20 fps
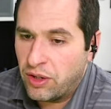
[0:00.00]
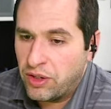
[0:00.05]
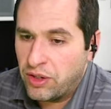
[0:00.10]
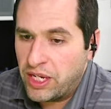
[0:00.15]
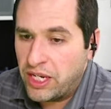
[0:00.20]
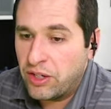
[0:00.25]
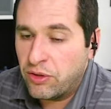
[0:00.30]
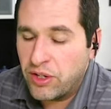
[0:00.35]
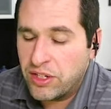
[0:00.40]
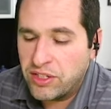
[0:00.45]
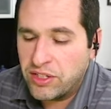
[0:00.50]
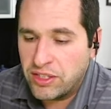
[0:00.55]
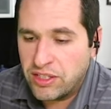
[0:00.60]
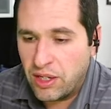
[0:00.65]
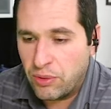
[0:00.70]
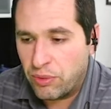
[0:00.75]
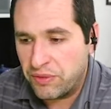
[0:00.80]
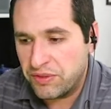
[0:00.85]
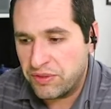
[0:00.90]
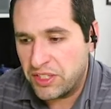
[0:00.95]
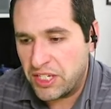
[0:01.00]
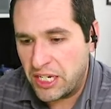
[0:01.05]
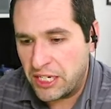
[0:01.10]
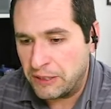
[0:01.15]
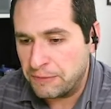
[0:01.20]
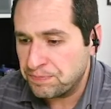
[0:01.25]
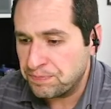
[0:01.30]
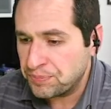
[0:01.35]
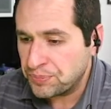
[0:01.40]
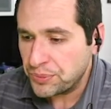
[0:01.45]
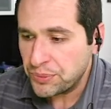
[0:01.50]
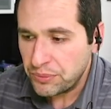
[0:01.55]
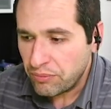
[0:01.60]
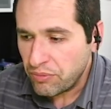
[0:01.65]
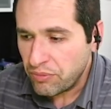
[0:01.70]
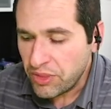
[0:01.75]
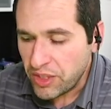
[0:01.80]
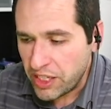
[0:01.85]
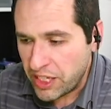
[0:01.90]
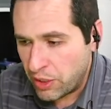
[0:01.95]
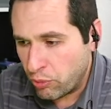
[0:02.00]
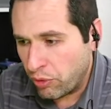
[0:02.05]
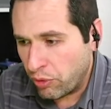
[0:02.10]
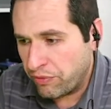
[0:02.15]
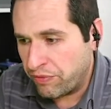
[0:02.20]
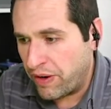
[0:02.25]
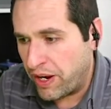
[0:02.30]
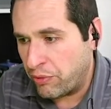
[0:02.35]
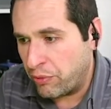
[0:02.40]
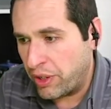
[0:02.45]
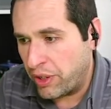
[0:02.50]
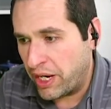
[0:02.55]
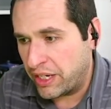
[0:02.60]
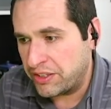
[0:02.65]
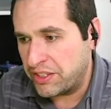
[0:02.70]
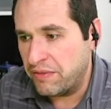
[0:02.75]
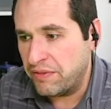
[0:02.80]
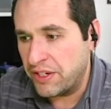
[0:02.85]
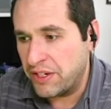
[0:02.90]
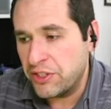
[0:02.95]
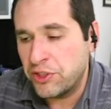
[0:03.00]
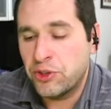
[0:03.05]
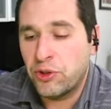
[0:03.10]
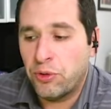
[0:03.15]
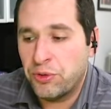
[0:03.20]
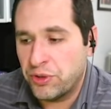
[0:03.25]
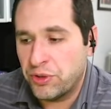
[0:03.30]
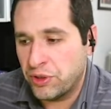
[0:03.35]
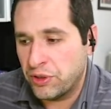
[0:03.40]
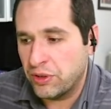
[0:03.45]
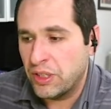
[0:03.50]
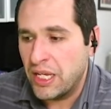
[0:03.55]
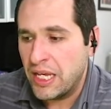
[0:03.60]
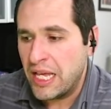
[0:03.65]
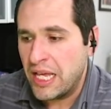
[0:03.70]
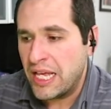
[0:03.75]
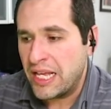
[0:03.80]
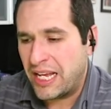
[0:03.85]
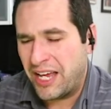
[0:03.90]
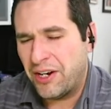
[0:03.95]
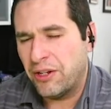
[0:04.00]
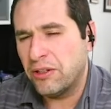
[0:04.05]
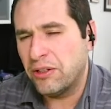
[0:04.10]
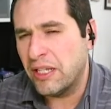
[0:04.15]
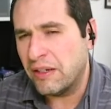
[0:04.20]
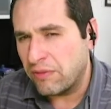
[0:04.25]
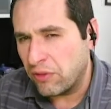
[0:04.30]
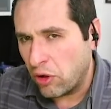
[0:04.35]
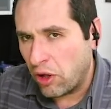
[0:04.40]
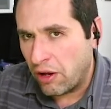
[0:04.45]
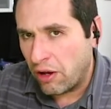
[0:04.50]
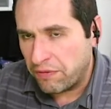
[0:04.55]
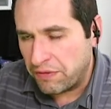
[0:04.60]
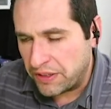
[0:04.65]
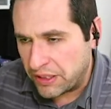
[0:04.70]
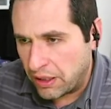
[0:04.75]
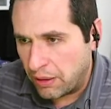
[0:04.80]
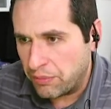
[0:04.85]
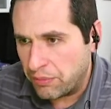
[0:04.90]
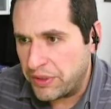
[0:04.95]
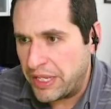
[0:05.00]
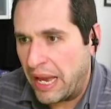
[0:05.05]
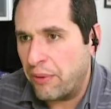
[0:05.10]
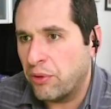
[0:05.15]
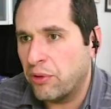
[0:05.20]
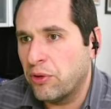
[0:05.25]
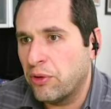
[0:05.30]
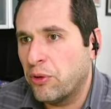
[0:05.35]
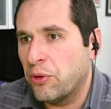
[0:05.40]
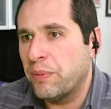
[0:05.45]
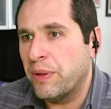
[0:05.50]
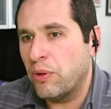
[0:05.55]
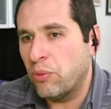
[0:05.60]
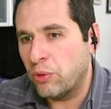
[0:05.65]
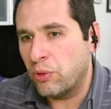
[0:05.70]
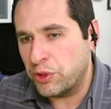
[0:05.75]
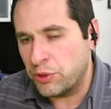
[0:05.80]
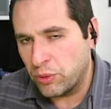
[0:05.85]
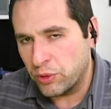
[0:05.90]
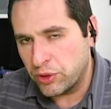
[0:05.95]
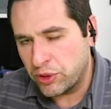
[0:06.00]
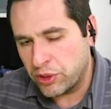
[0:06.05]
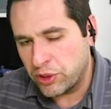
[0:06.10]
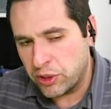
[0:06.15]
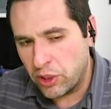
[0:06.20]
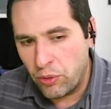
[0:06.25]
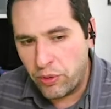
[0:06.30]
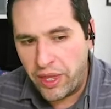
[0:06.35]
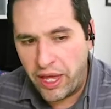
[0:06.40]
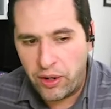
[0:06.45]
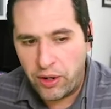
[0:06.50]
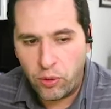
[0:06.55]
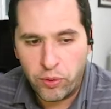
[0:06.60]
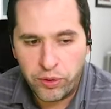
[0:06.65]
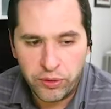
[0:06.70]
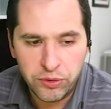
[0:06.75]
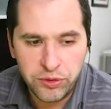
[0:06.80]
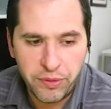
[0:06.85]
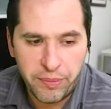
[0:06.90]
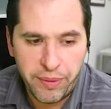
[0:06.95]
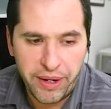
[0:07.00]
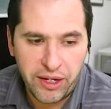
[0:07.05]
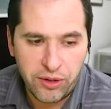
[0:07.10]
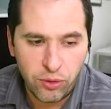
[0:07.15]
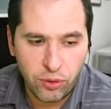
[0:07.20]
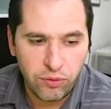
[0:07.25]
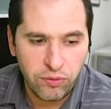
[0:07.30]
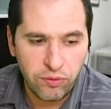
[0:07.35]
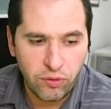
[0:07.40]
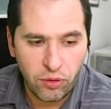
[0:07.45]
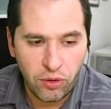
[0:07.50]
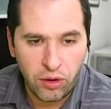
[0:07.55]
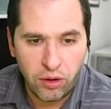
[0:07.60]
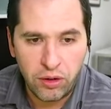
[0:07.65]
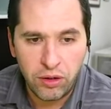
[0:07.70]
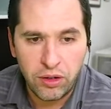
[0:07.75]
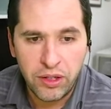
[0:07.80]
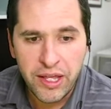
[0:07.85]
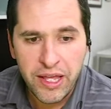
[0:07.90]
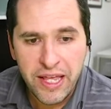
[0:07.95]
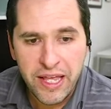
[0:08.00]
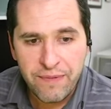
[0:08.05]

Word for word: uh, increases that we've seen and refinery activity start to kind of level off and come down a little bit which will slow that oil demand overall